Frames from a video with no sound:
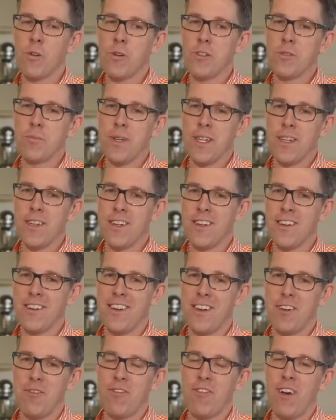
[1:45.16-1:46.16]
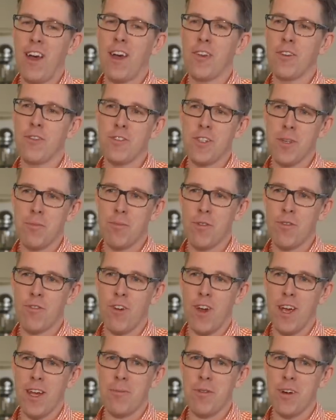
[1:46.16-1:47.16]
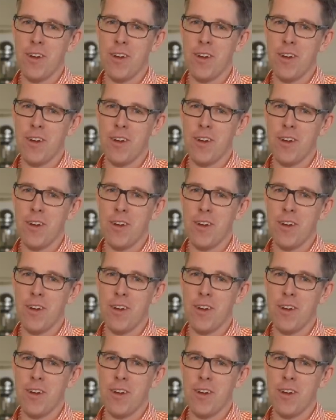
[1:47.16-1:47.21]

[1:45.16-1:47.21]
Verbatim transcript: always been a, a fan of timber frame.